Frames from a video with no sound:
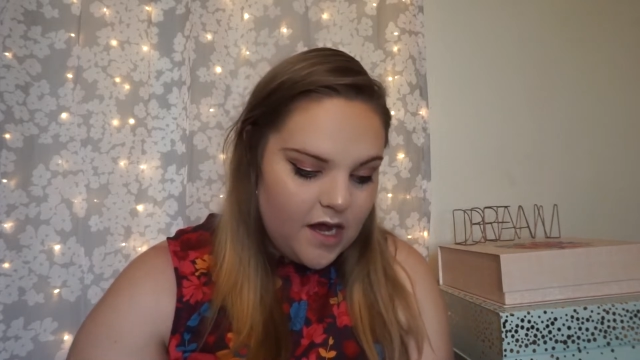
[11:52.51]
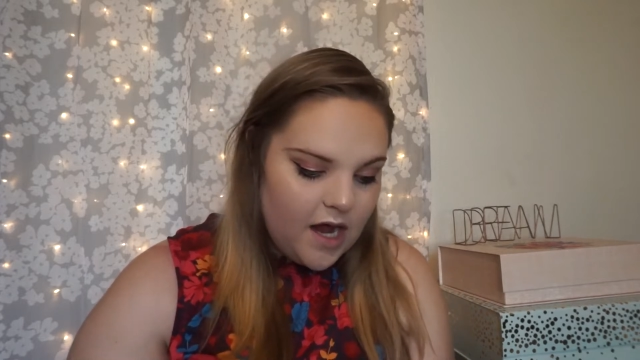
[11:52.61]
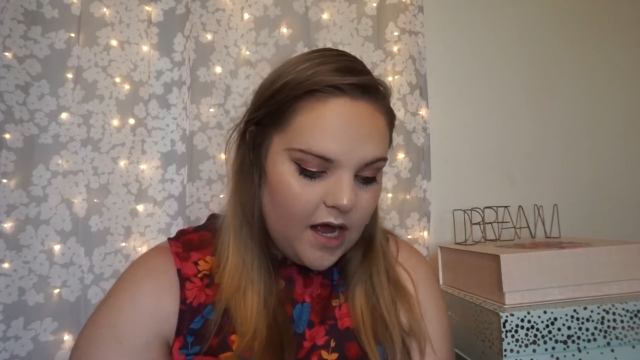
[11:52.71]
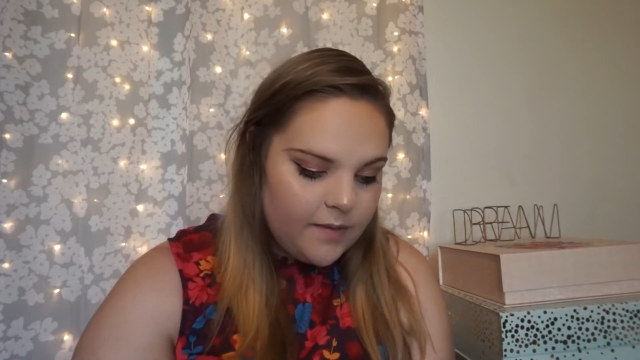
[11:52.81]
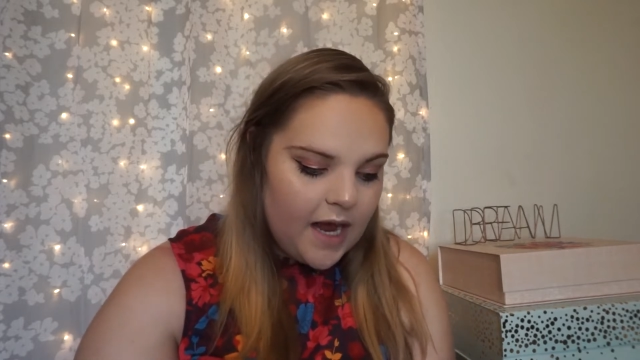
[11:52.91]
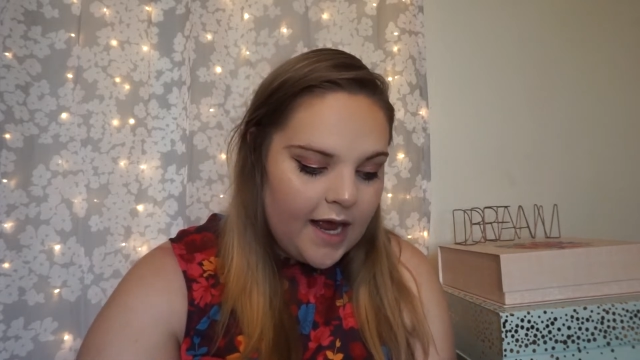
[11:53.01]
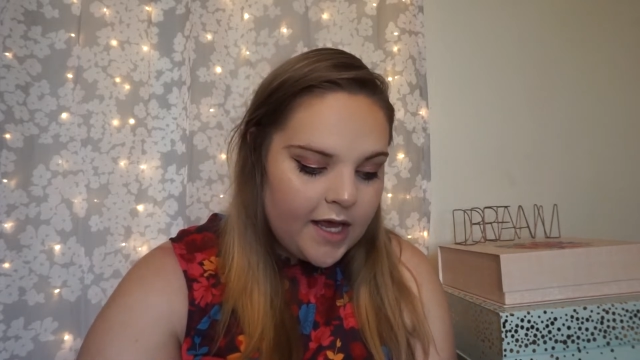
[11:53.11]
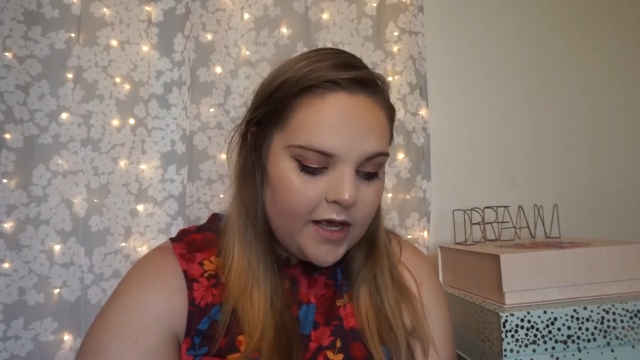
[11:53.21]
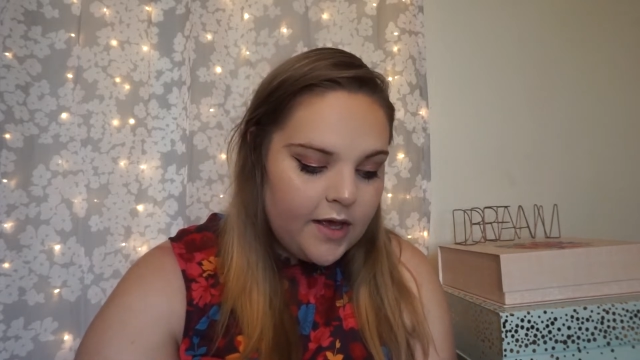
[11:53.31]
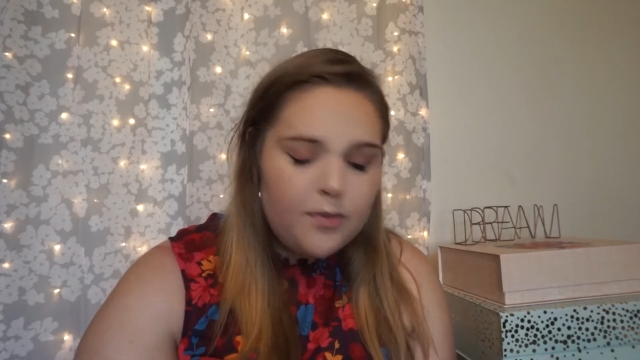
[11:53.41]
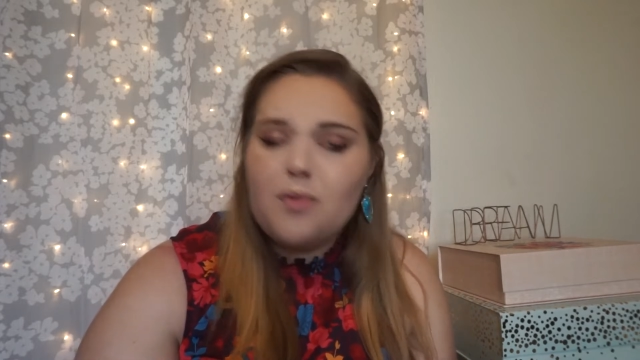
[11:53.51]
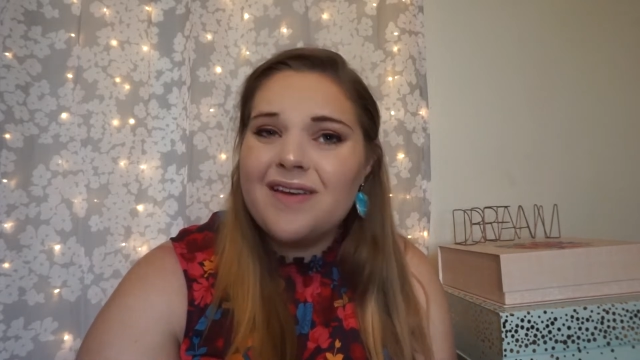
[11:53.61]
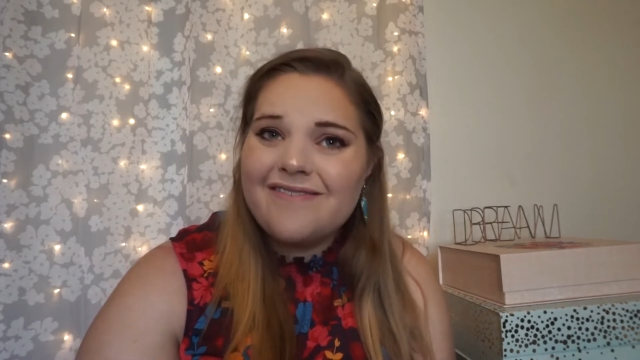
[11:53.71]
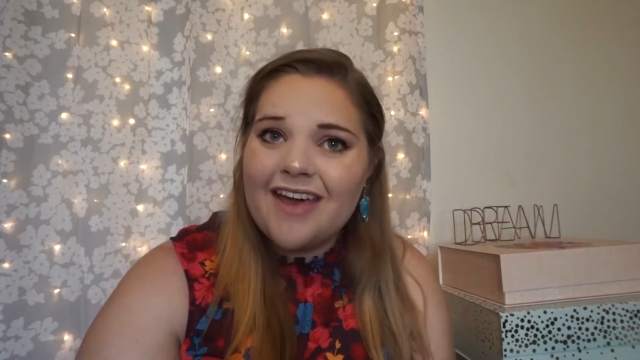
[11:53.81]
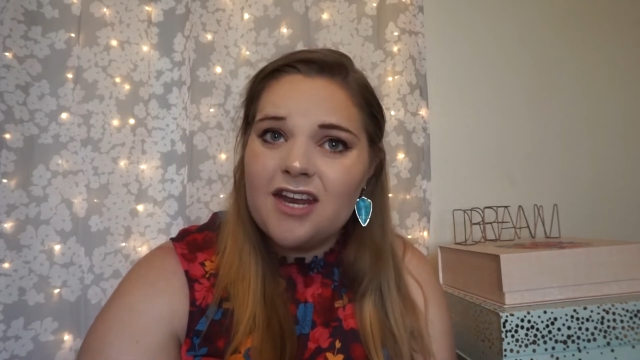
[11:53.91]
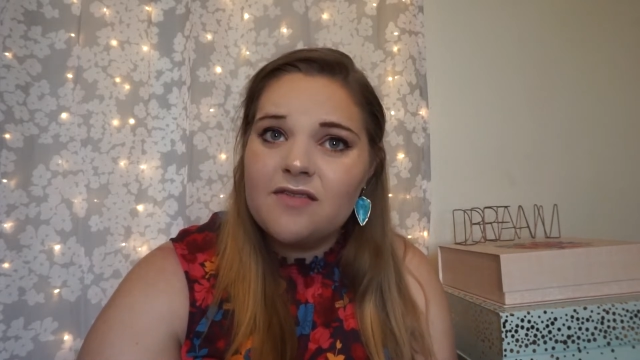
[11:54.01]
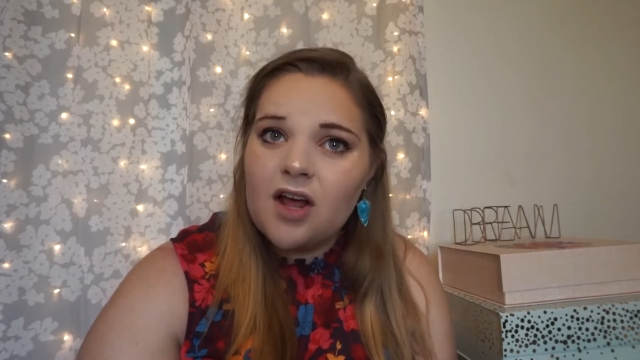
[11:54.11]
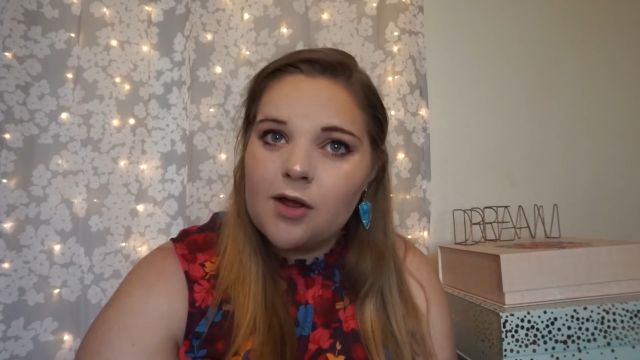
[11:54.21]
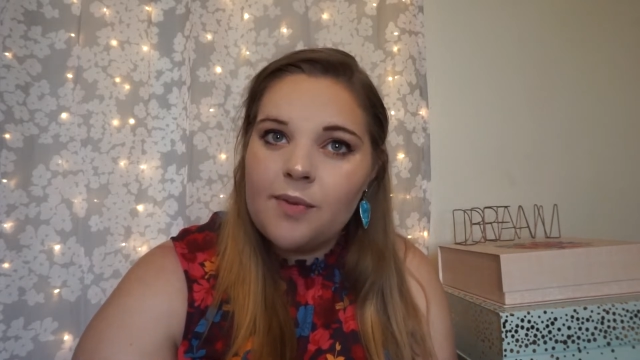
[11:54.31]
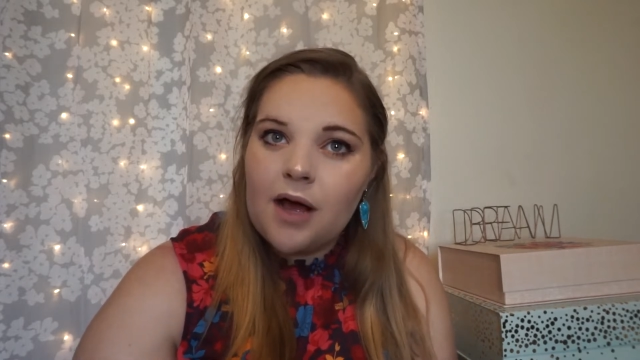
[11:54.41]
I am a big fan of
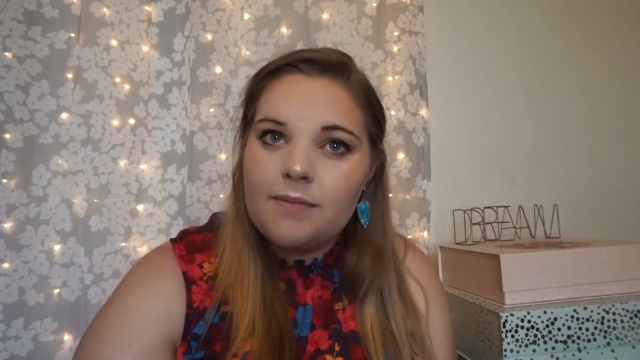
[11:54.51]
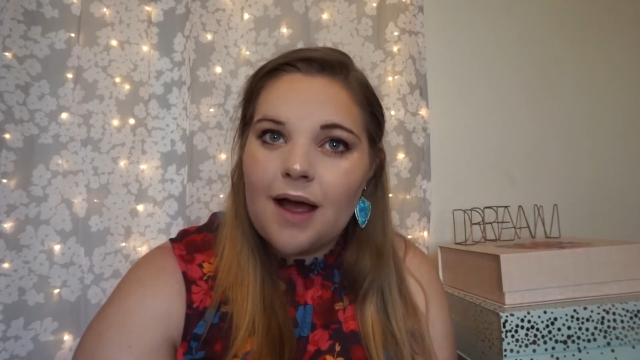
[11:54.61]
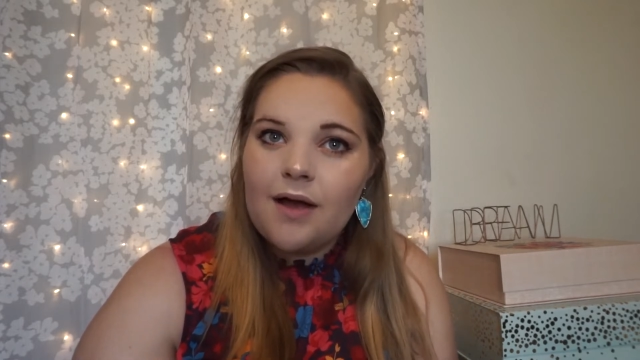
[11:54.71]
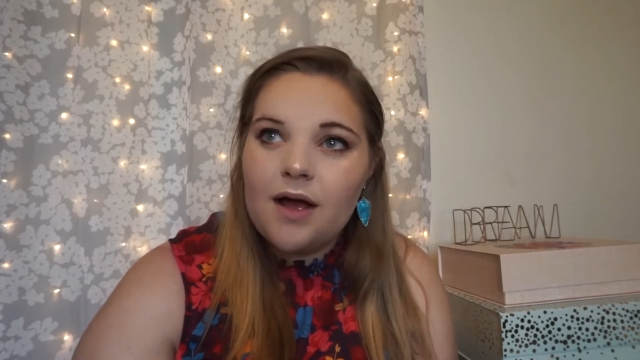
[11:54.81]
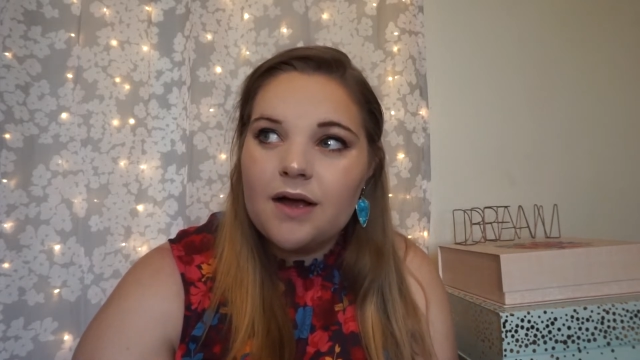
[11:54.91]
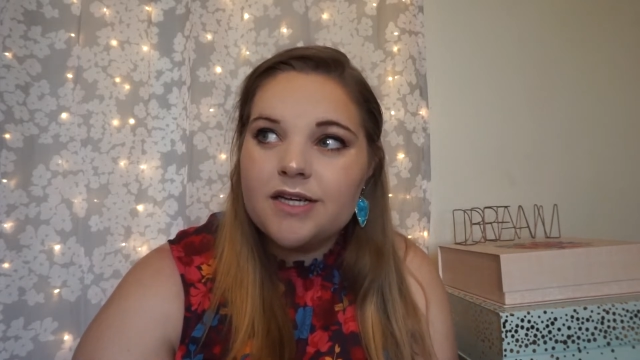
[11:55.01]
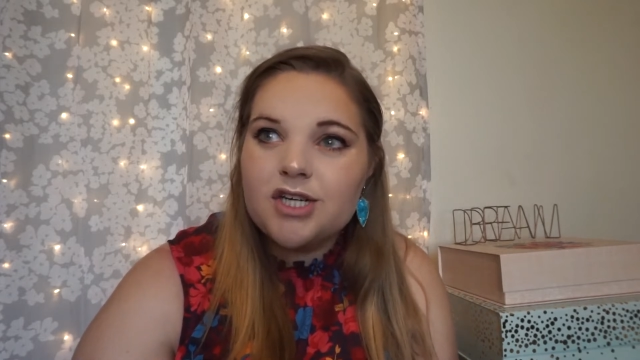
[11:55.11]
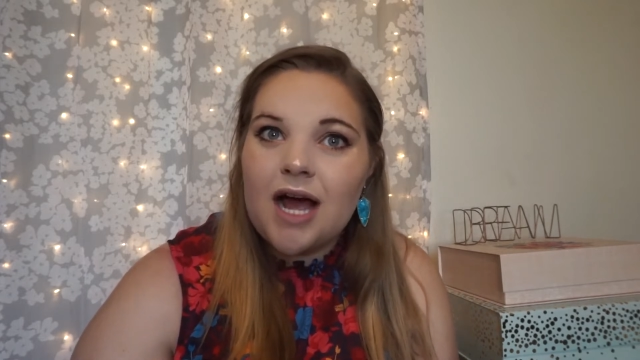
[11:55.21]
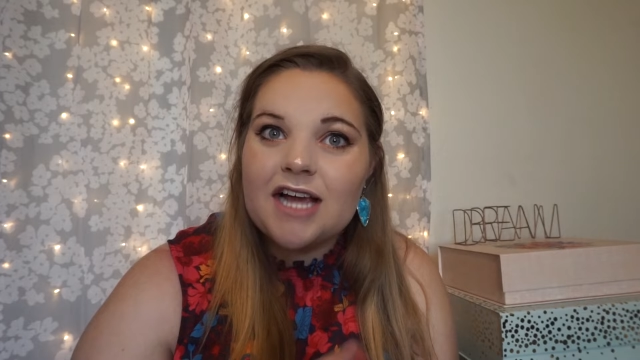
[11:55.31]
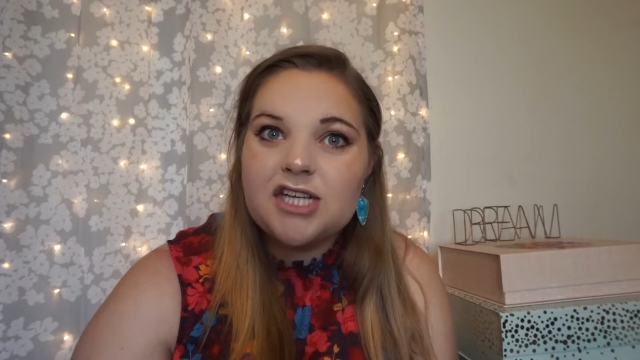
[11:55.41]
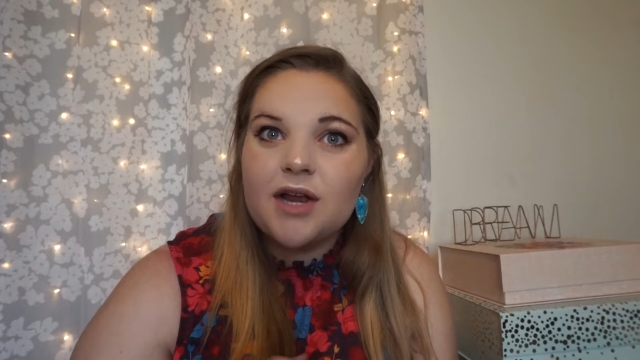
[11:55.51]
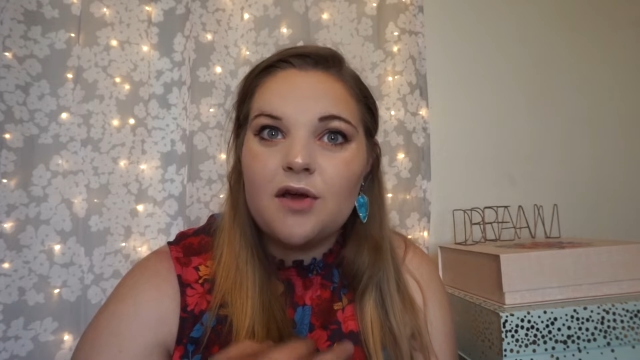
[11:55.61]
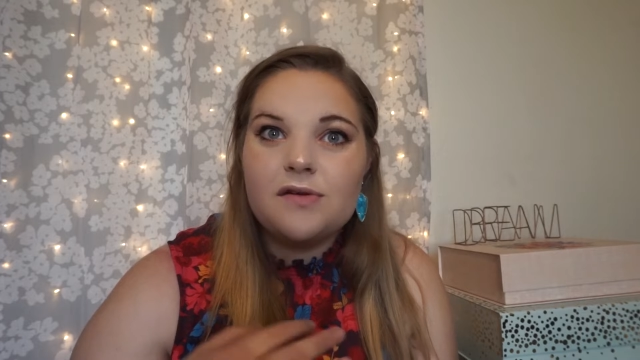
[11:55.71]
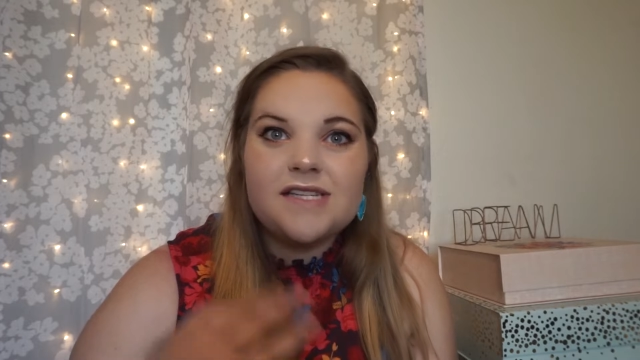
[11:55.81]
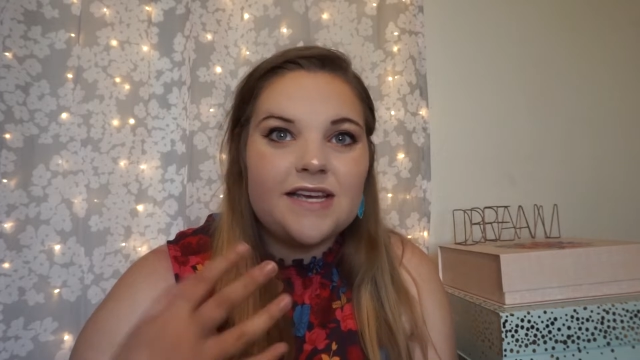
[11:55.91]
Colourpop eyeshadows.